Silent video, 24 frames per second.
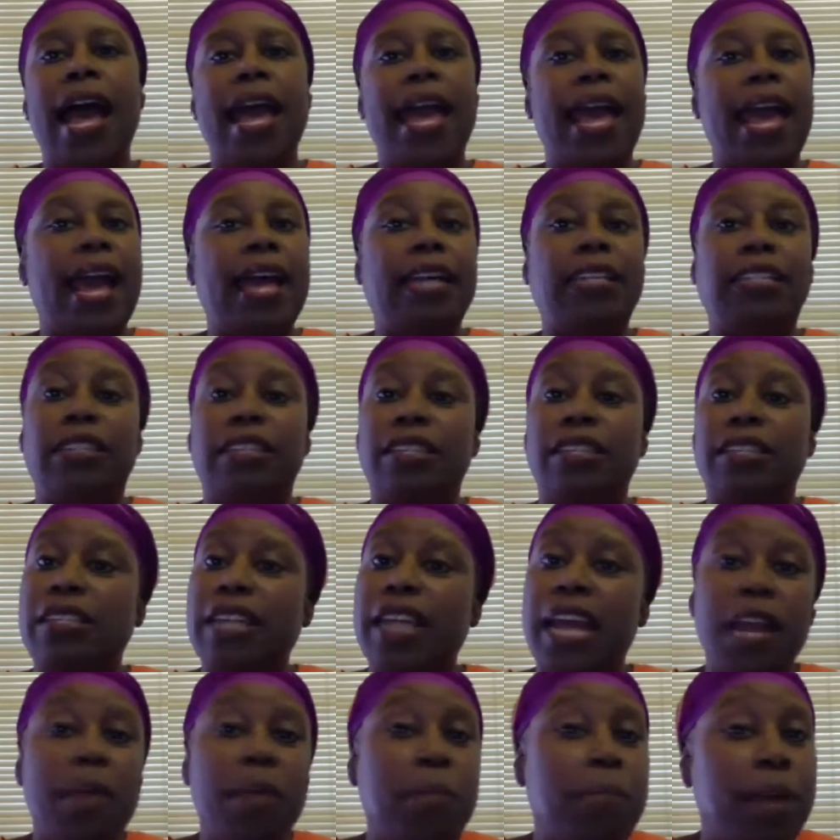I asked the
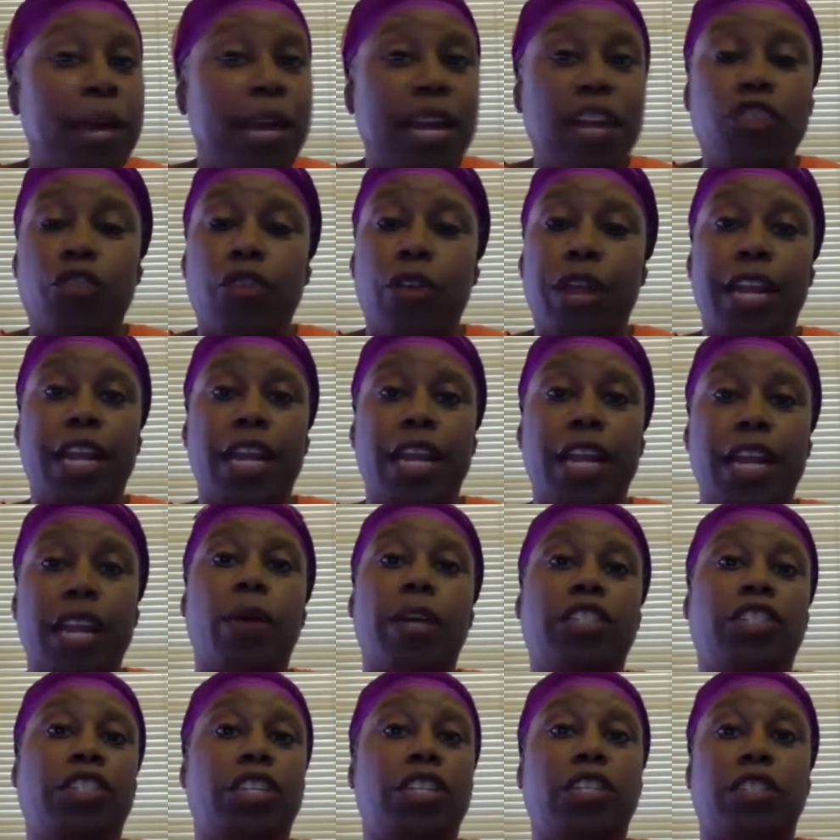same penetrating
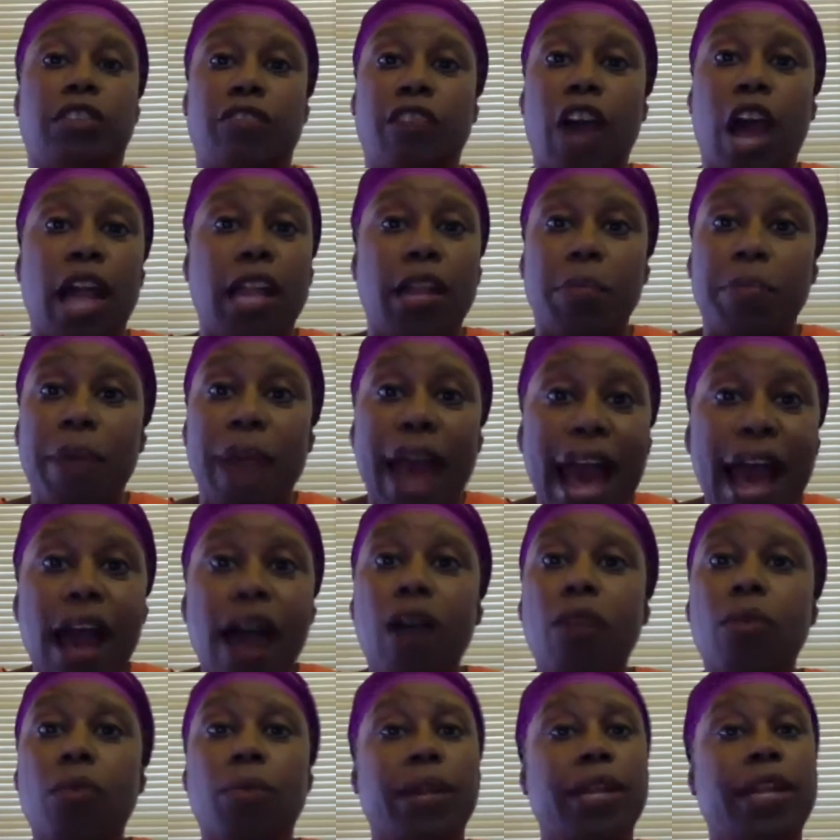questions of Colin
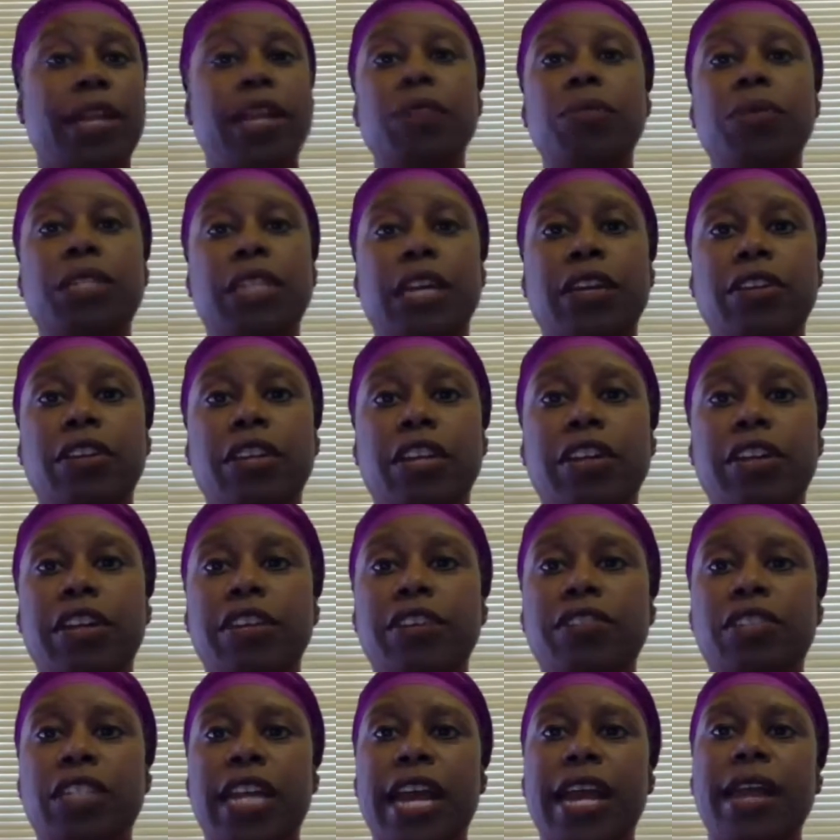Powell when he was
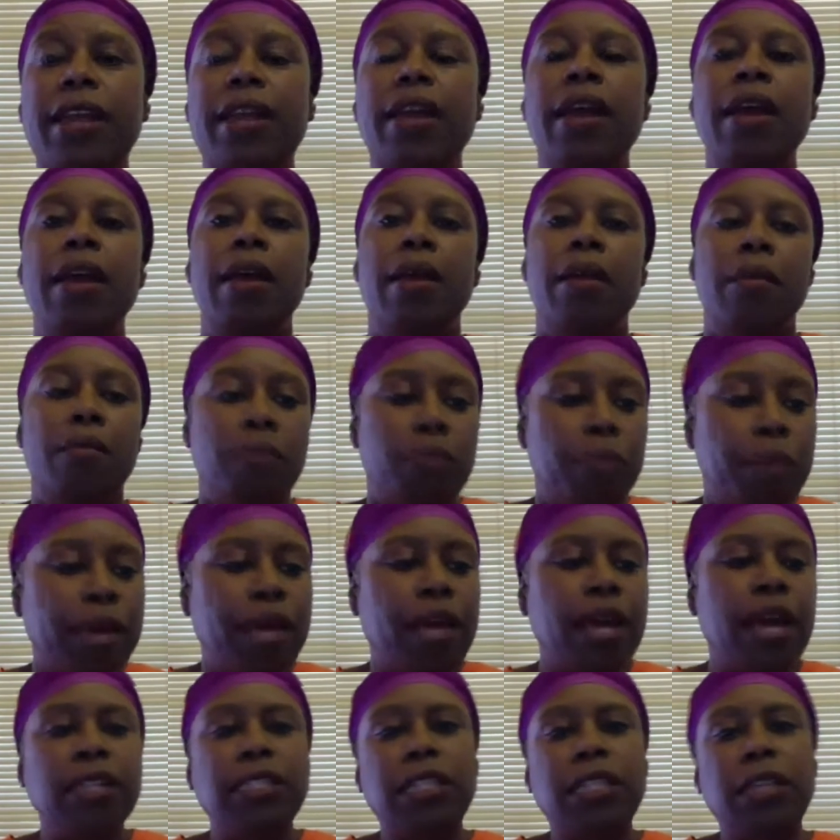Secretary of State,
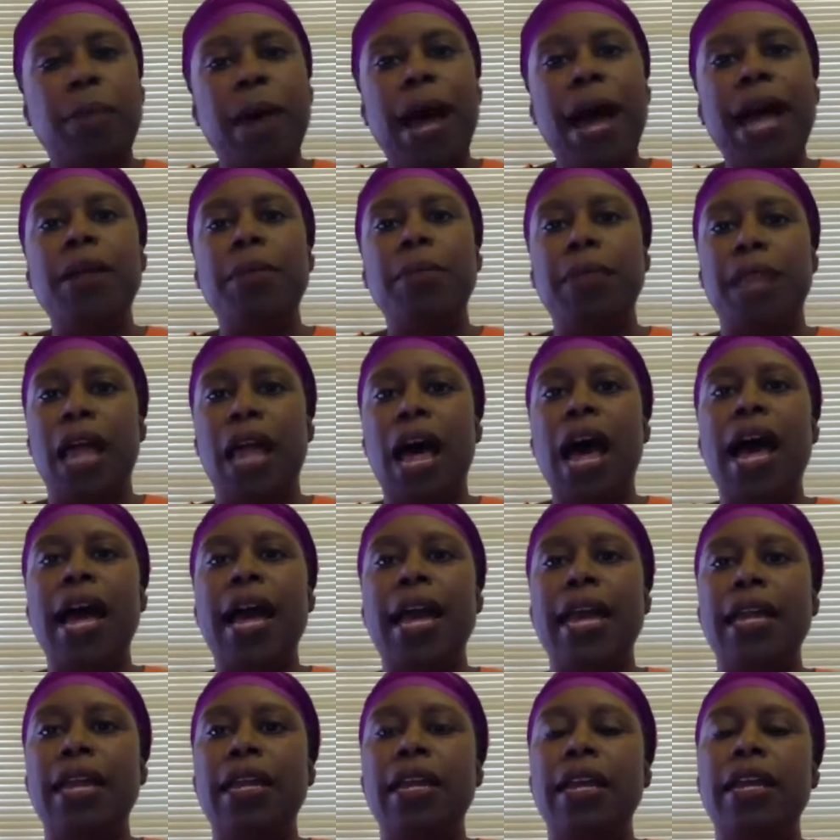because the bottom
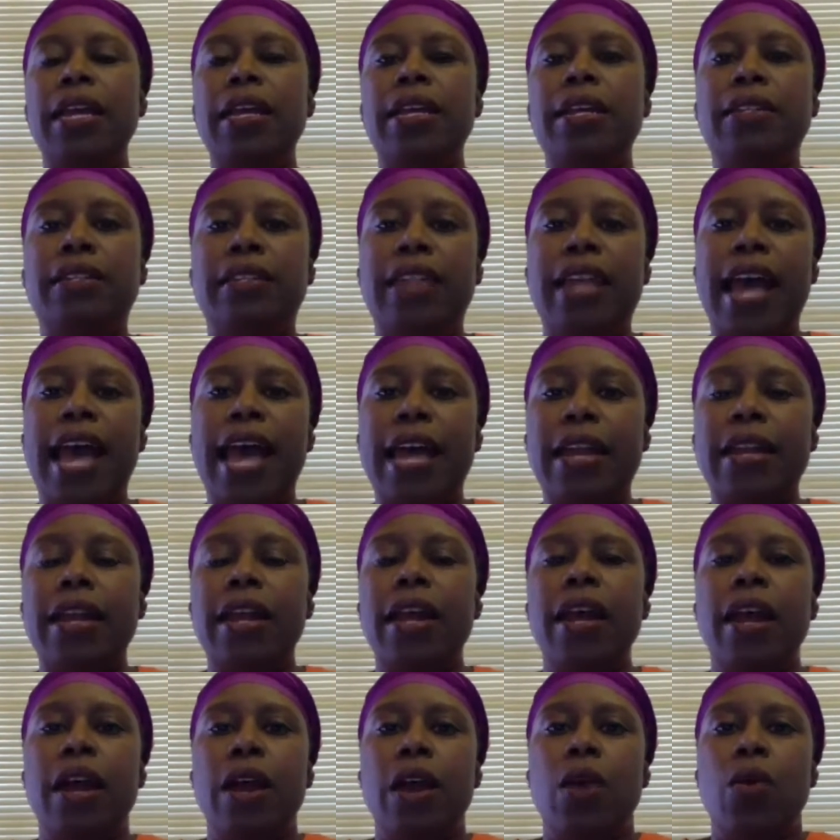line is that
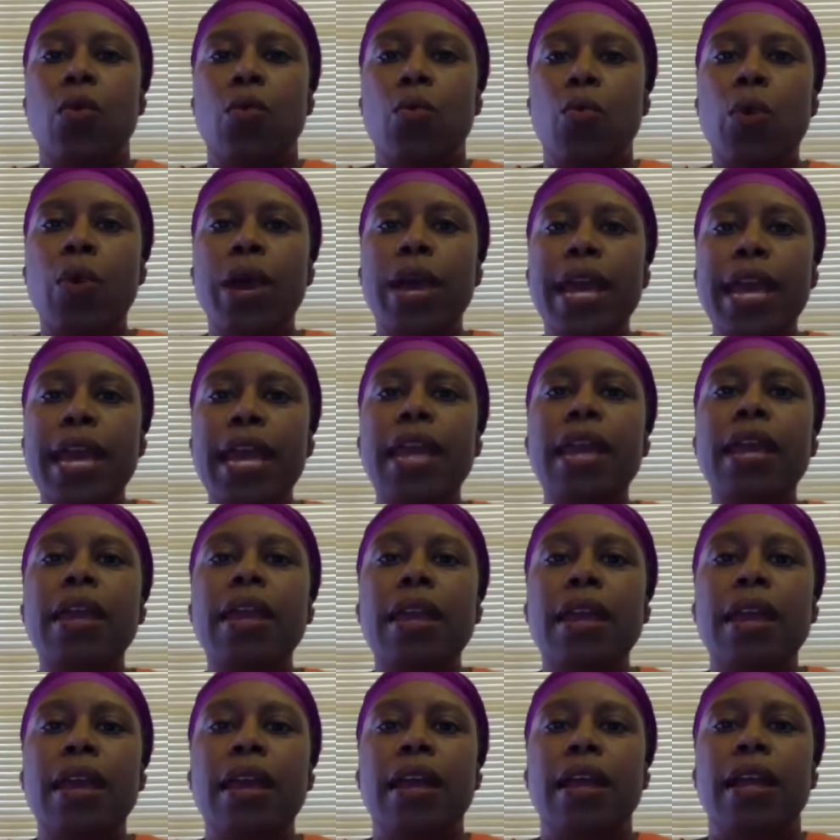
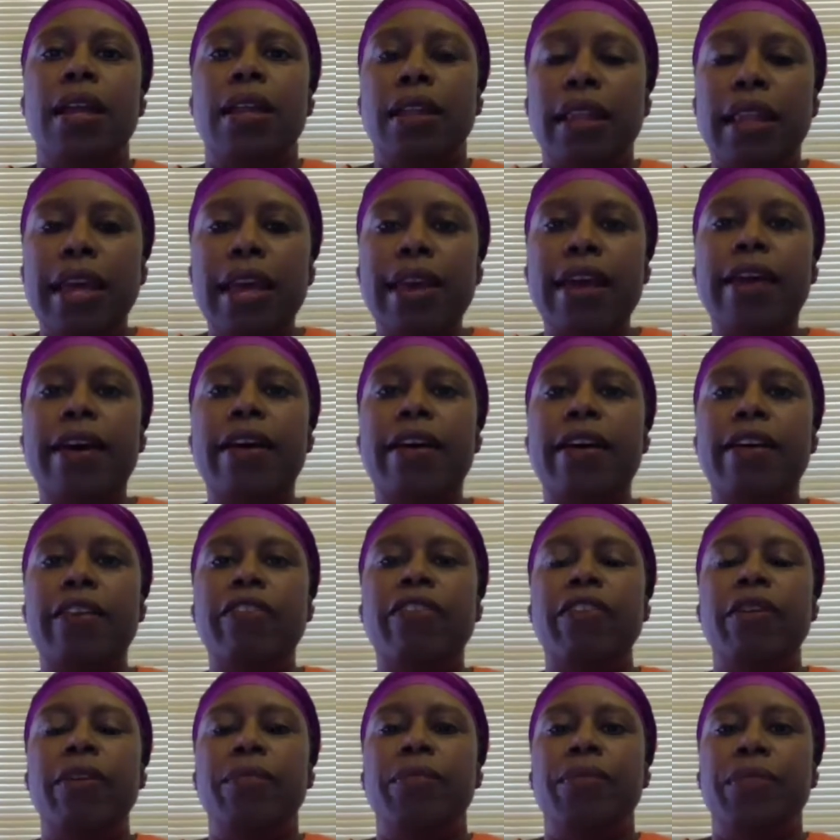we
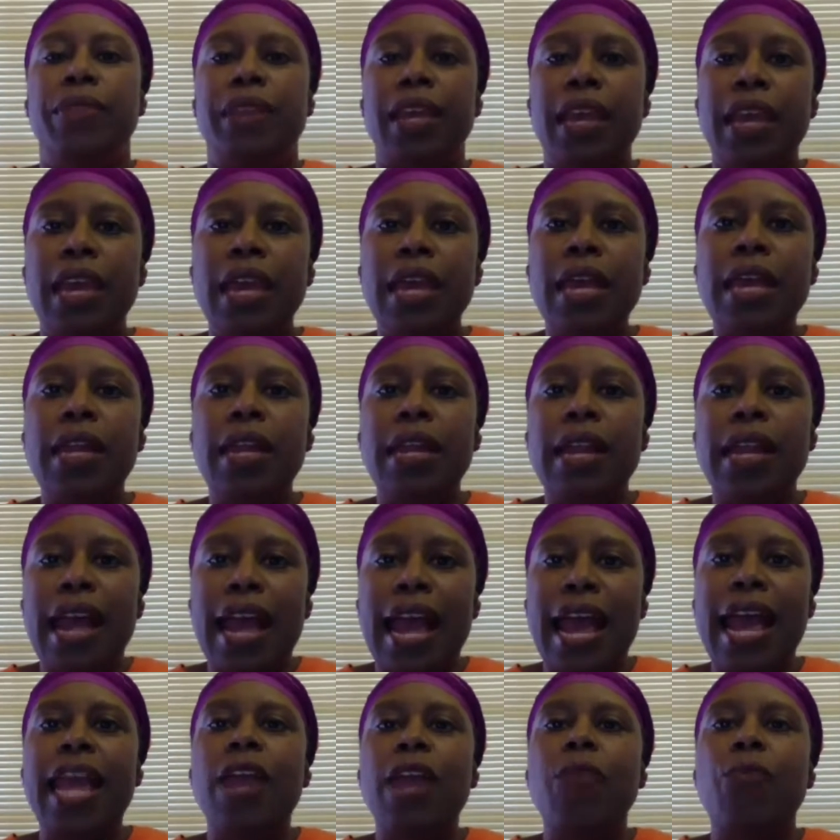live in
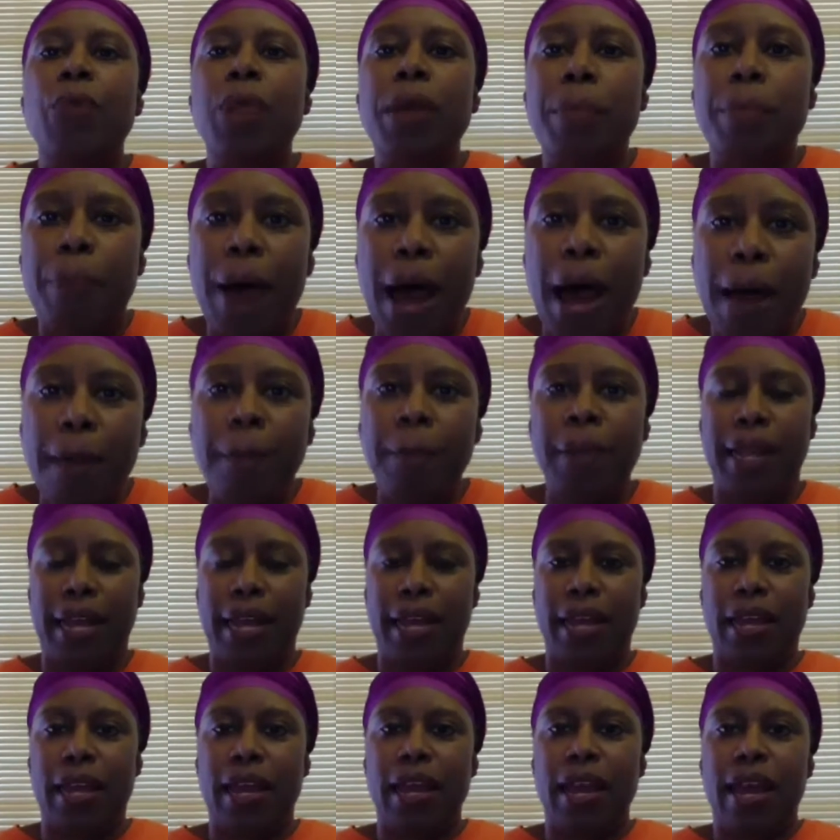a
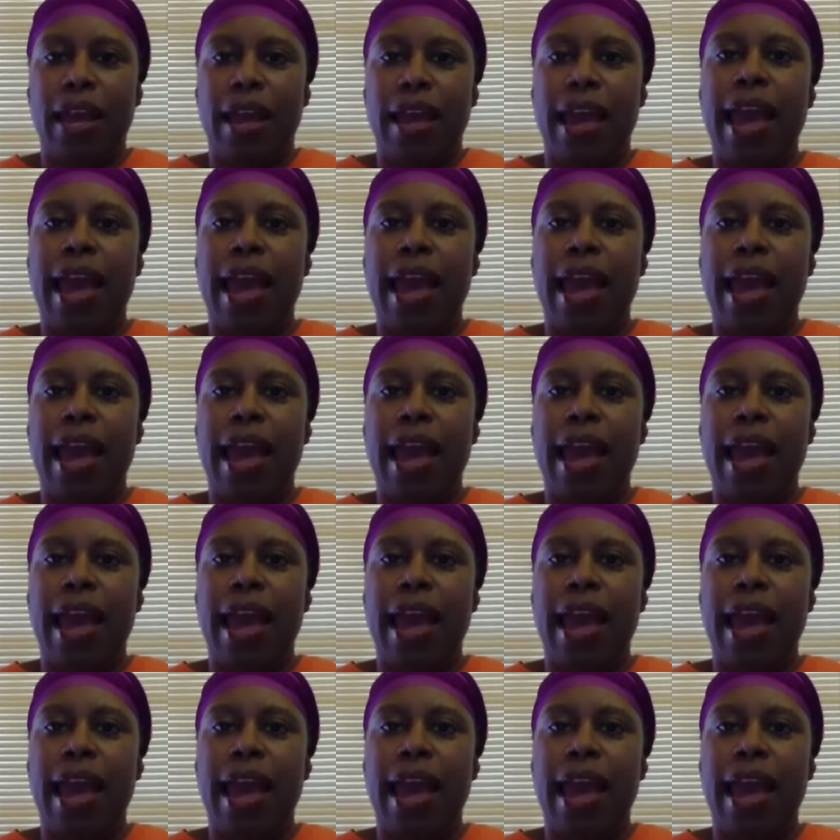republic,